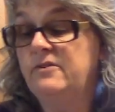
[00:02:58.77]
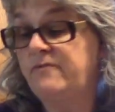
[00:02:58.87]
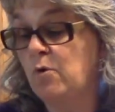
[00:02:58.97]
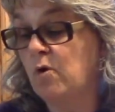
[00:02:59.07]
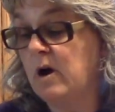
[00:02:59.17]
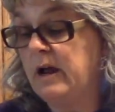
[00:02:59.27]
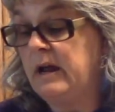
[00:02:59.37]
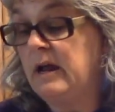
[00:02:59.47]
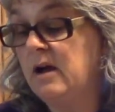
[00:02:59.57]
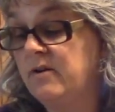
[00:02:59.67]
for
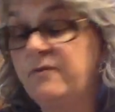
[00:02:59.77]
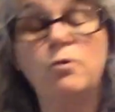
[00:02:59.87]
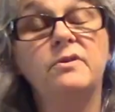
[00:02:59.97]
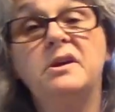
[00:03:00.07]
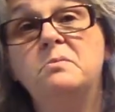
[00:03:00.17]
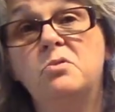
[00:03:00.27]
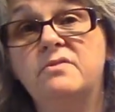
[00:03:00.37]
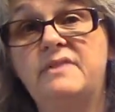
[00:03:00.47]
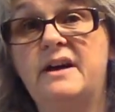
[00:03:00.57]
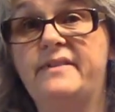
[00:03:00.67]
a
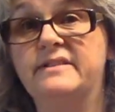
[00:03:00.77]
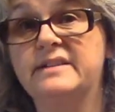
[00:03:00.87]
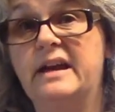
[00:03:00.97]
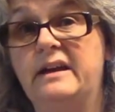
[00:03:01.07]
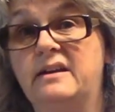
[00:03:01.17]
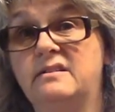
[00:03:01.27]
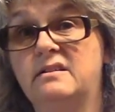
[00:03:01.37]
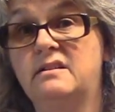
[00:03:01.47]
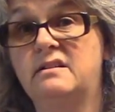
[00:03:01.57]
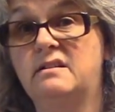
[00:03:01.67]
14.5 ounce can.
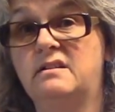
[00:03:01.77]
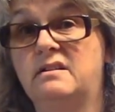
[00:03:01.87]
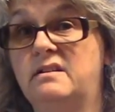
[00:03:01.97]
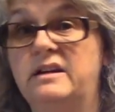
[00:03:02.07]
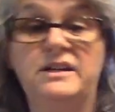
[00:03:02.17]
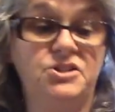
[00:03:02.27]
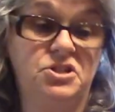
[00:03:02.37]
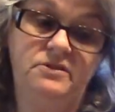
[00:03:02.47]
It's